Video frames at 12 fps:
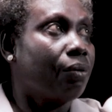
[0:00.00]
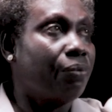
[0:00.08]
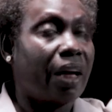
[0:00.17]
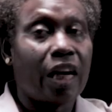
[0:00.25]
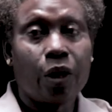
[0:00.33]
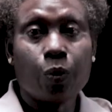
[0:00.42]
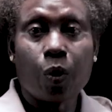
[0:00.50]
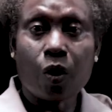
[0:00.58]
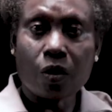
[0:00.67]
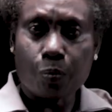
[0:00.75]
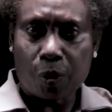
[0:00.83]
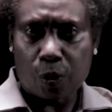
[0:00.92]
value
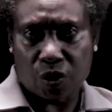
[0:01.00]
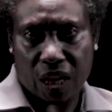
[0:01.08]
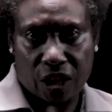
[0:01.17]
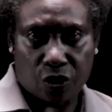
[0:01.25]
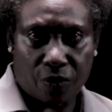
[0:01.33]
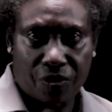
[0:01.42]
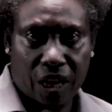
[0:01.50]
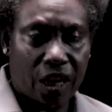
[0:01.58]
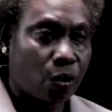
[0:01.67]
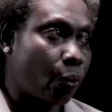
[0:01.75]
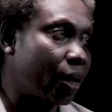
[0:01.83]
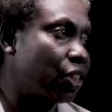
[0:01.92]
on both sides of the
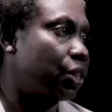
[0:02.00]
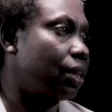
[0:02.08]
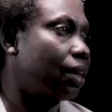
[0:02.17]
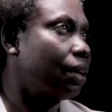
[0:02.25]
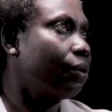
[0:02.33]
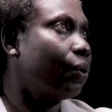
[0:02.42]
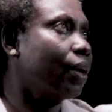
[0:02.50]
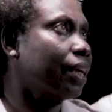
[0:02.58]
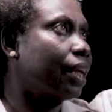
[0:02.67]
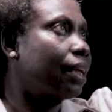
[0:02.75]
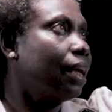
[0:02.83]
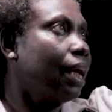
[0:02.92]
equation.
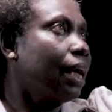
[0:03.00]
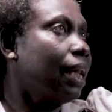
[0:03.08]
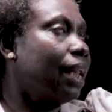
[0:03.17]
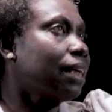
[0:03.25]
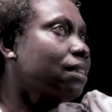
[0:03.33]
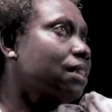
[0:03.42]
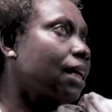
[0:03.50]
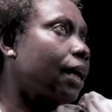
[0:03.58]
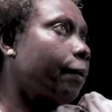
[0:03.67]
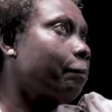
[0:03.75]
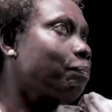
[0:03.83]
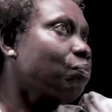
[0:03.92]
Okay, let's
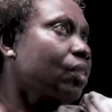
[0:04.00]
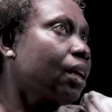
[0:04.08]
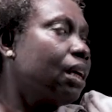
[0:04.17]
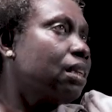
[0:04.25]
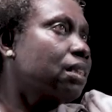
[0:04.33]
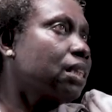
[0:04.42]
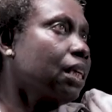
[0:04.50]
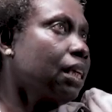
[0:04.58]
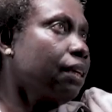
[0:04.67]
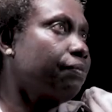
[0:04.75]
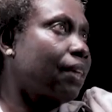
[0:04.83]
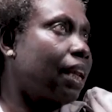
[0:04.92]

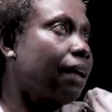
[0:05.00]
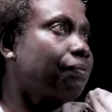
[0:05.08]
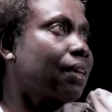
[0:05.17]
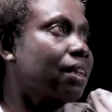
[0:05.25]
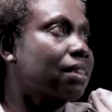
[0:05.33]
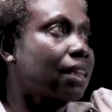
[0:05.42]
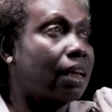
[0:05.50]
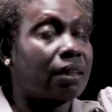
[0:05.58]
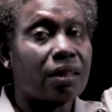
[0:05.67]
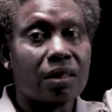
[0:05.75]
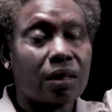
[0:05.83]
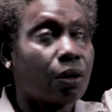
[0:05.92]
see if the left-hand side
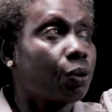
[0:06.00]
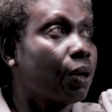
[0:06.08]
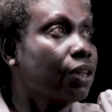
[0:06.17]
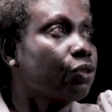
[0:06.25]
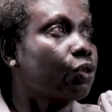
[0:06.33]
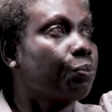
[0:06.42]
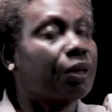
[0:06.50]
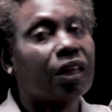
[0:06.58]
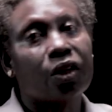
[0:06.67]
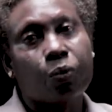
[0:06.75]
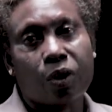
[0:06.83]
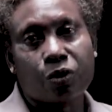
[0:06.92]
is going to be
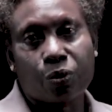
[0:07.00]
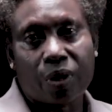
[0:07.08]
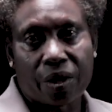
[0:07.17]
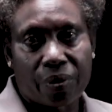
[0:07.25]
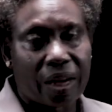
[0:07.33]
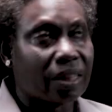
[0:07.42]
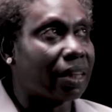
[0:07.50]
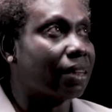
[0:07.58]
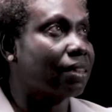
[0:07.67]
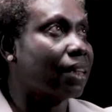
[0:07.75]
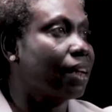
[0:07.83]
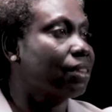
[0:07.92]
equal to the
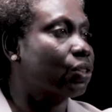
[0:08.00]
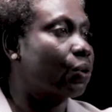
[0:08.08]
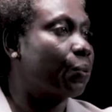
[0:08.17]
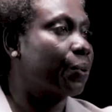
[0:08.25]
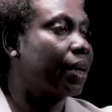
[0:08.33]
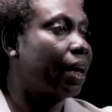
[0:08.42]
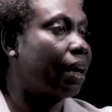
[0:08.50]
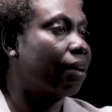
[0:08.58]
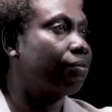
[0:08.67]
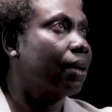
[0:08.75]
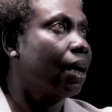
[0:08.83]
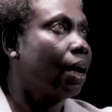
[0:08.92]
right-hand side. So we
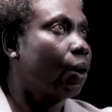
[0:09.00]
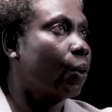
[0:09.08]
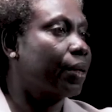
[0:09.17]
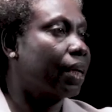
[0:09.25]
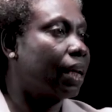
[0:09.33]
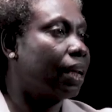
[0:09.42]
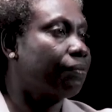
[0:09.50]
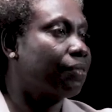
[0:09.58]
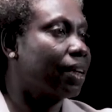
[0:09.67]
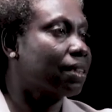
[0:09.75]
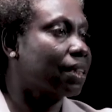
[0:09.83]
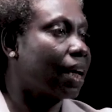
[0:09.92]
have on the
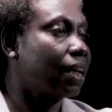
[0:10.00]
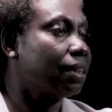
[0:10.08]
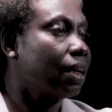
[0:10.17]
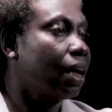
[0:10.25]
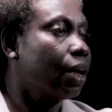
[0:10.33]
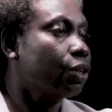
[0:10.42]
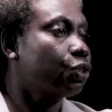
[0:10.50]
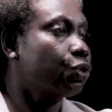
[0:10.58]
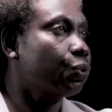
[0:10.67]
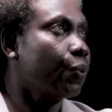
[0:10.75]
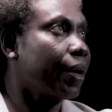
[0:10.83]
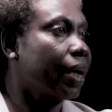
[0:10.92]
left-hand side
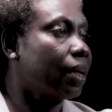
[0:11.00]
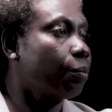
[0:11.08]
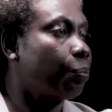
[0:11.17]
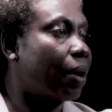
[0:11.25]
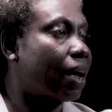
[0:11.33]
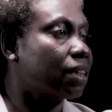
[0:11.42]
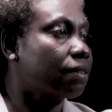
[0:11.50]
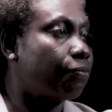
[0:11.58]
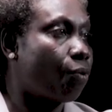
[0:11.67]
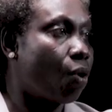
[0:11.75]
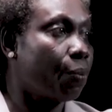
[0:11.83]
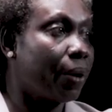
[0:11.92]
2n plus
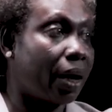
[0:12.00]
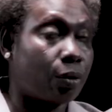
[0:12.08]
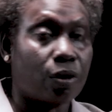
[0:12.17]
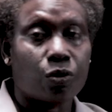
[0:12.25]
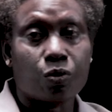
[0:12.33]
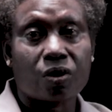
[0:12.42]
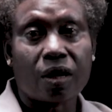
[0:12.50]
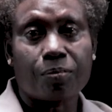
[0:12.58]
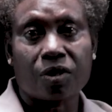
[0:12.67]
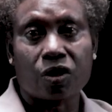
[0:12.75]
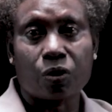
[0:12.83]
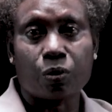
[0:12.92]
4. We are going to
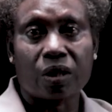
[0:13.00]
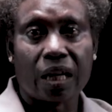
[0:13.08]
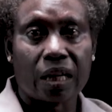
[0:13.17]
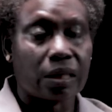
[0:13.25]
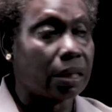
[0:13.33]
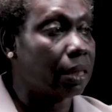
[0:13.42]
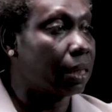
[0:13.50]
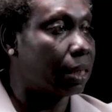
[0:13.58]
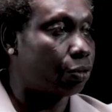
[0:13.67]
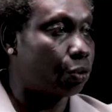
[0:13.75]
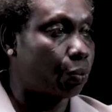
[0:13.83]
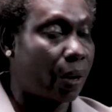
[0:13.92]
substitute 13
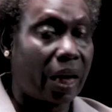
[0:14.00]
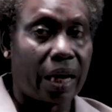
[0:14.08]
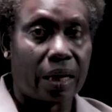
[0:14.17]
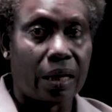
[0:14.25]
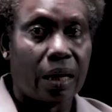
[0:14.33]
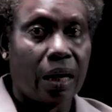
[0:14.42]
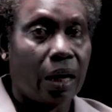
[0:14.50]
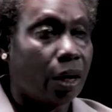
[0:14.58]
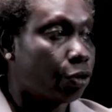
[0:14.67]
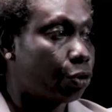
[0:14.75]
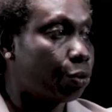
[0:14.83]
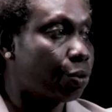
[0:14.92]
into n
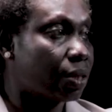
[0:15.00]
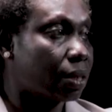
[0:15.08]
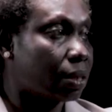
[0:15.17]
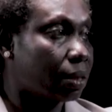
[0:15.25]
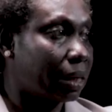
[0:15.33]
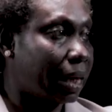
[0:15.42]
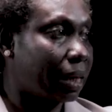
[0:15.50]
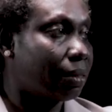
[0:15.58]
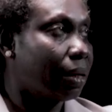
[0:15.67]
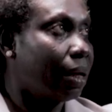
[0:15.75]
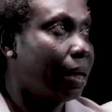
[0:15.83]
to get